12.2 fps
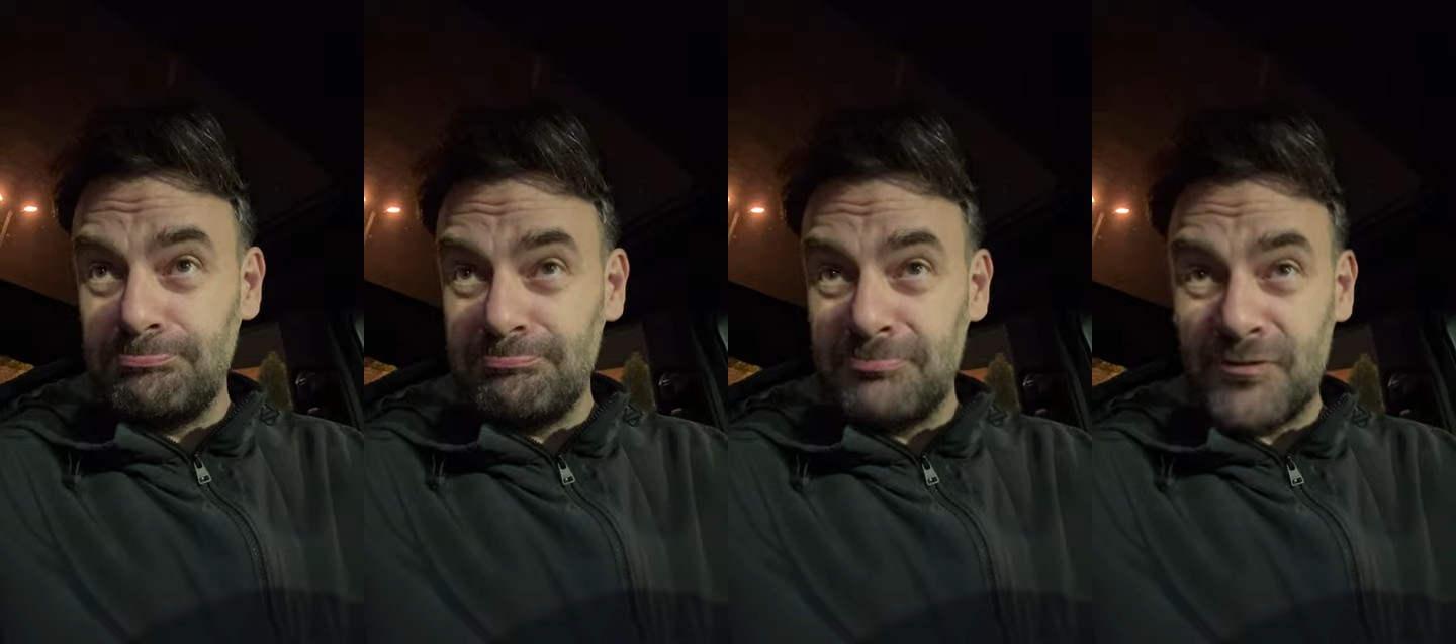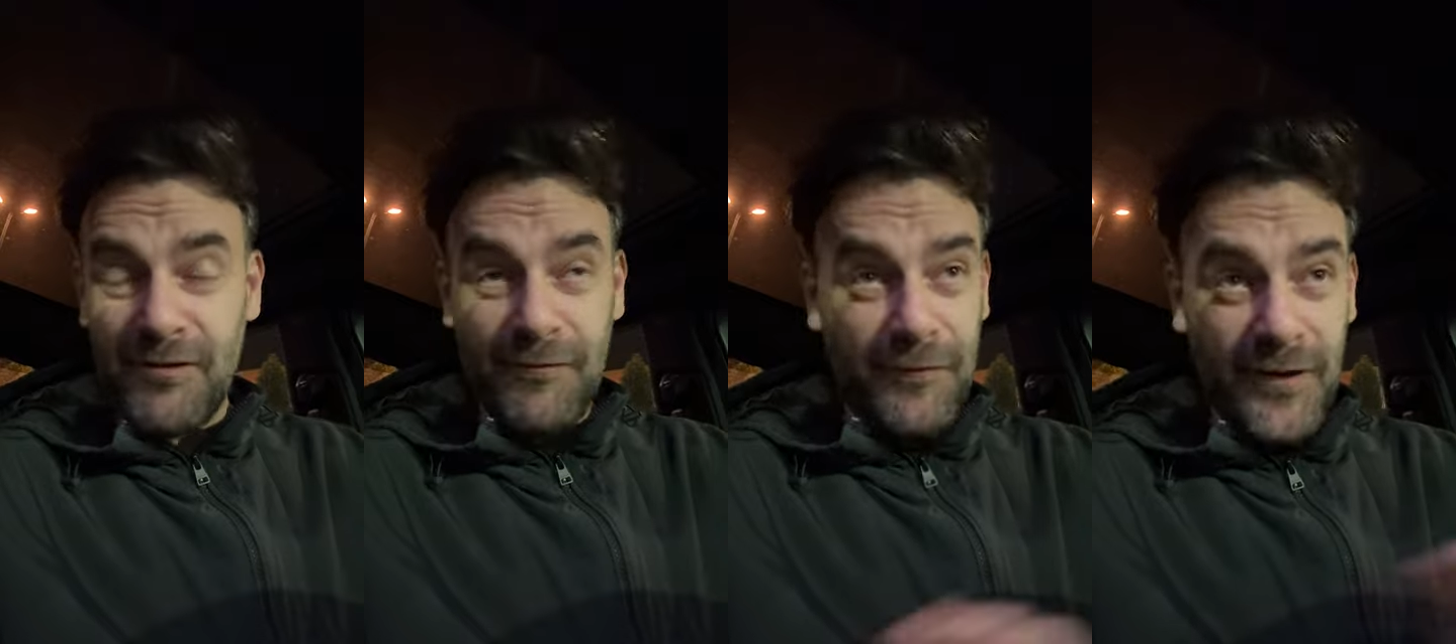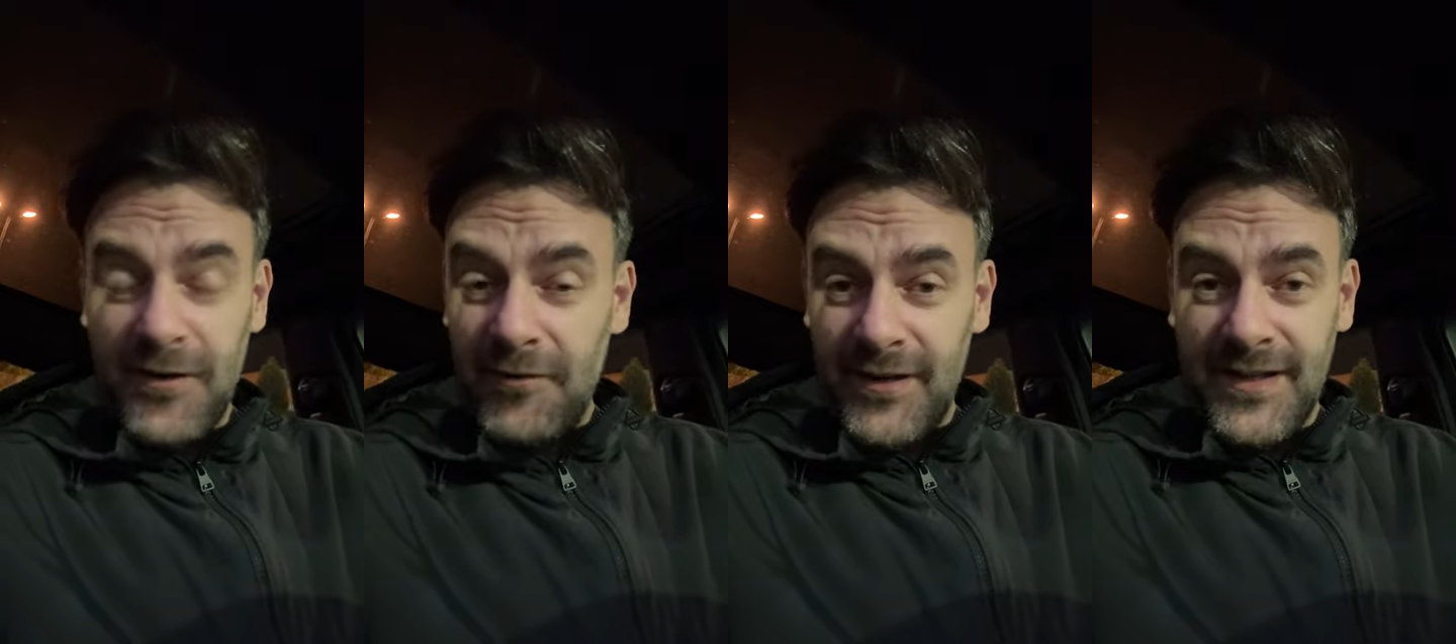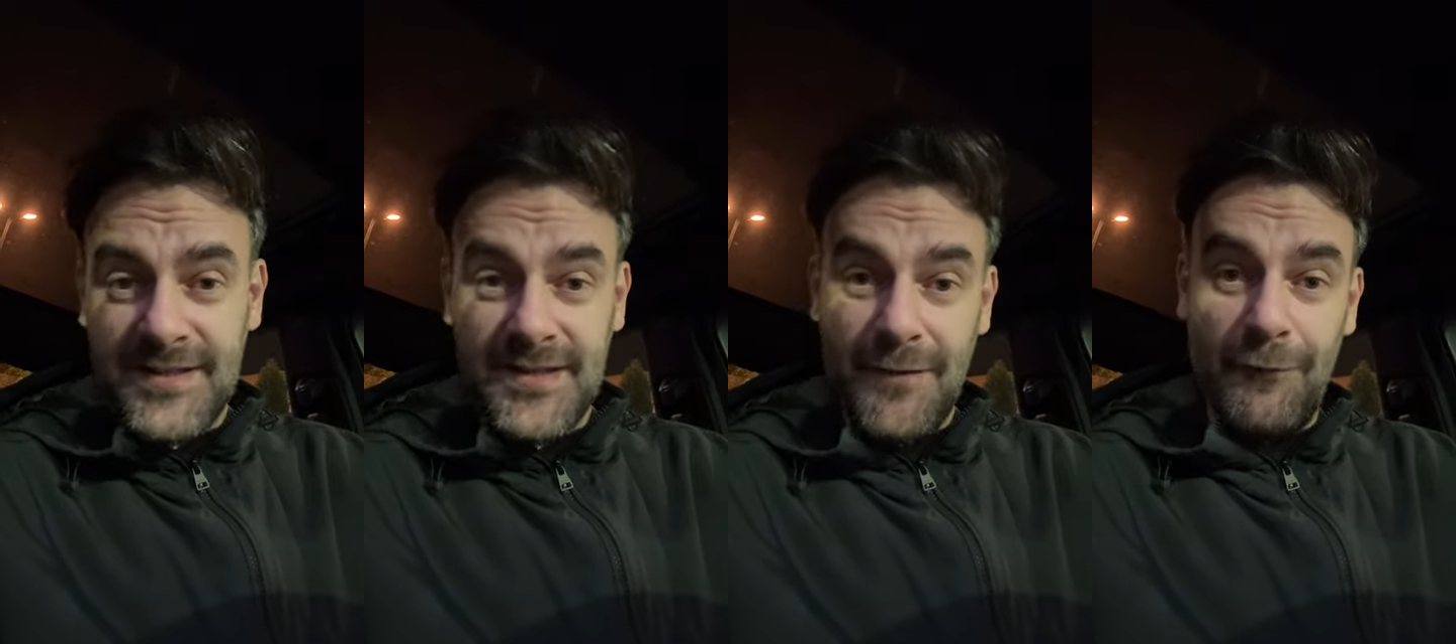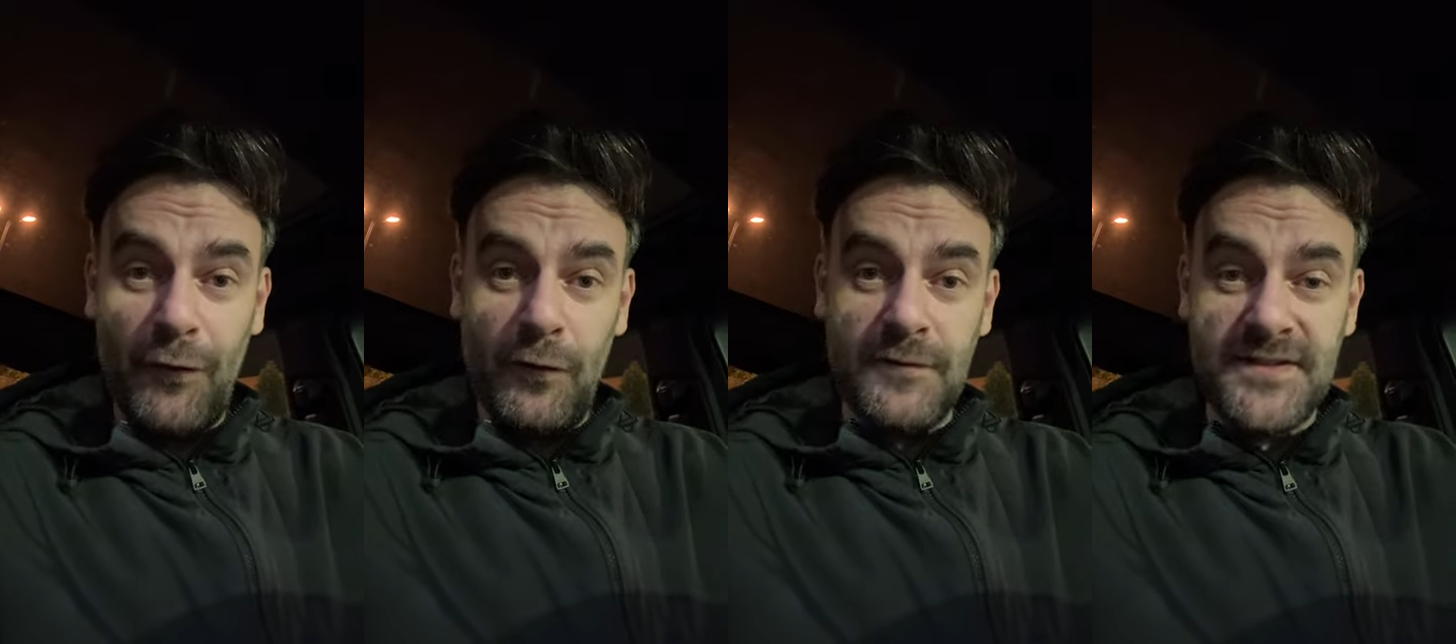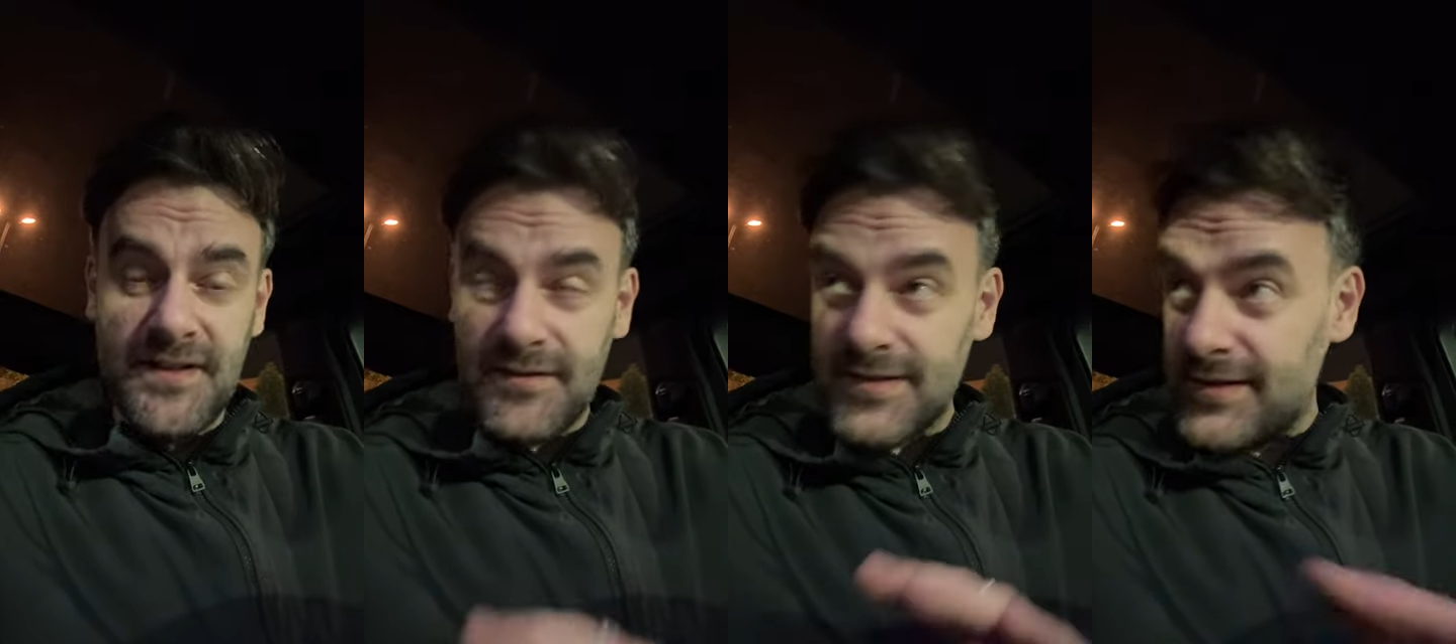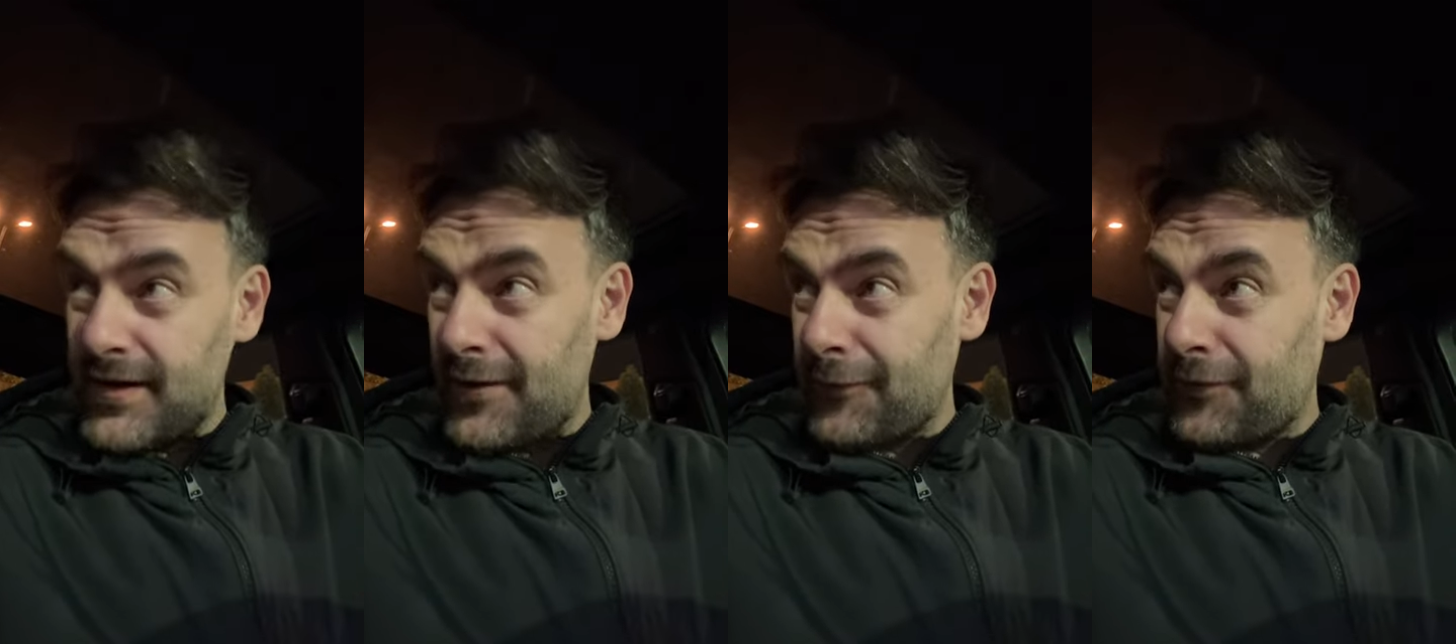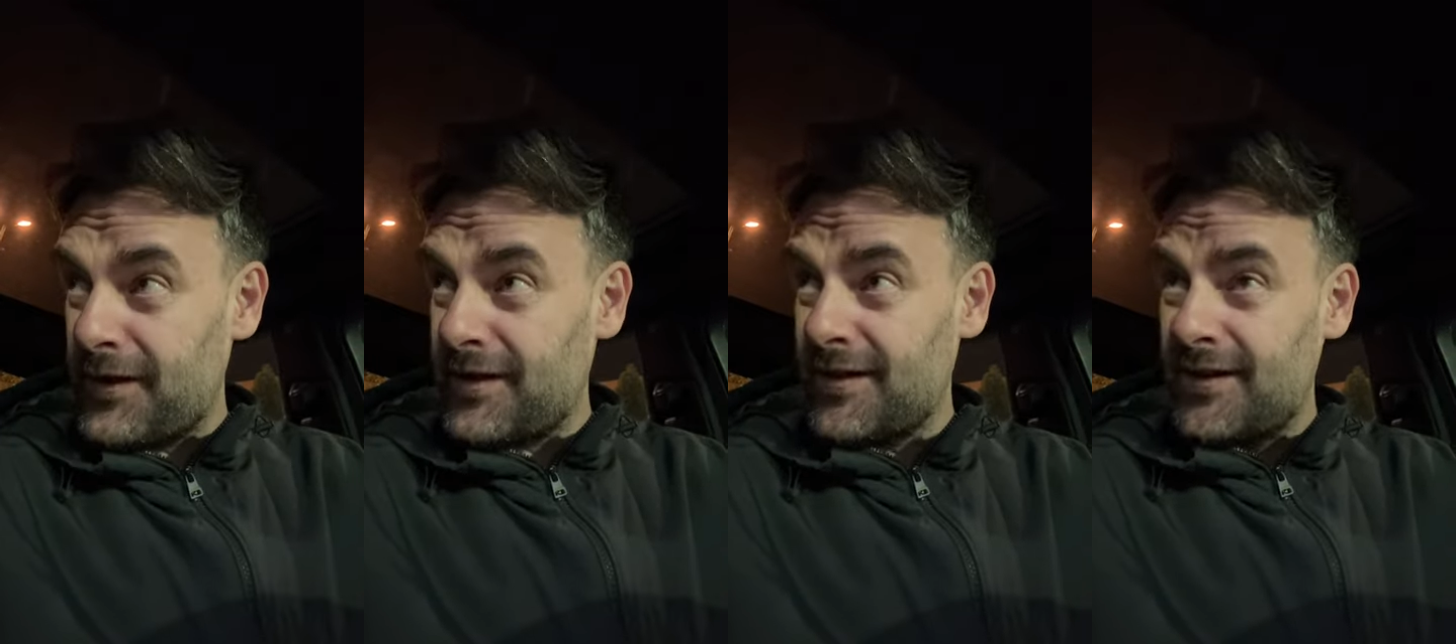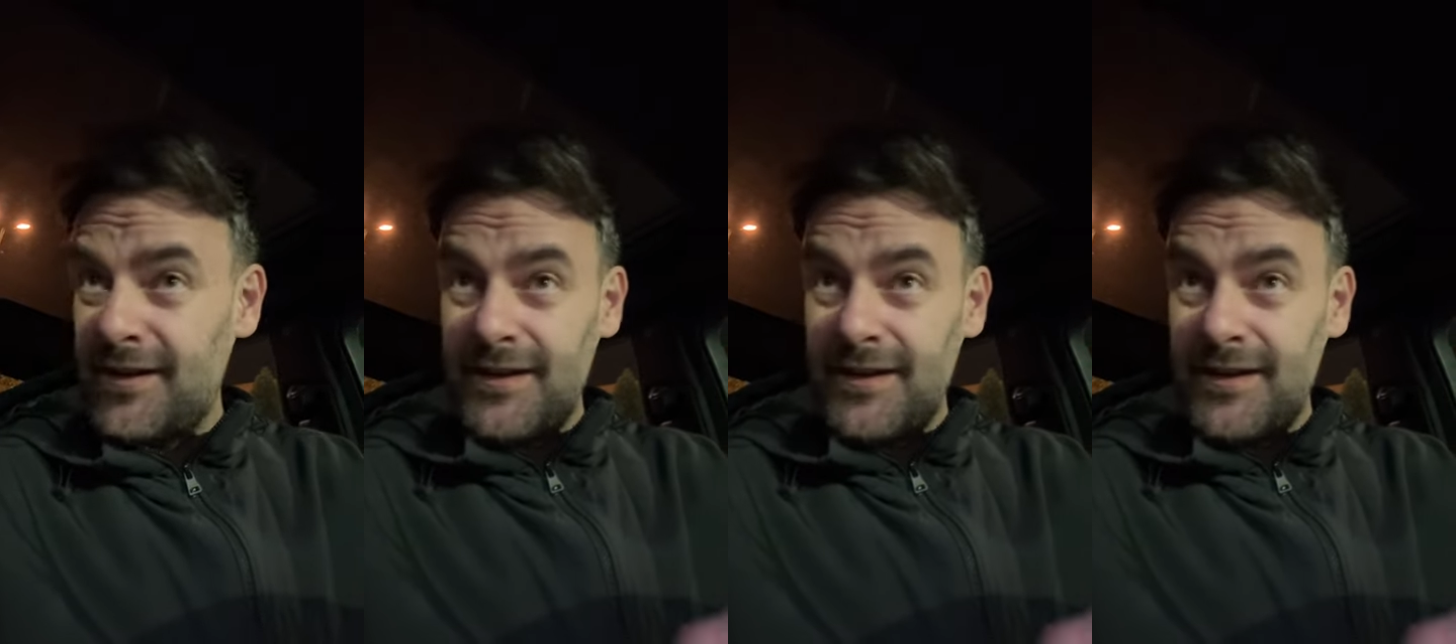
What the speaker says: referral links involved, there's nothing.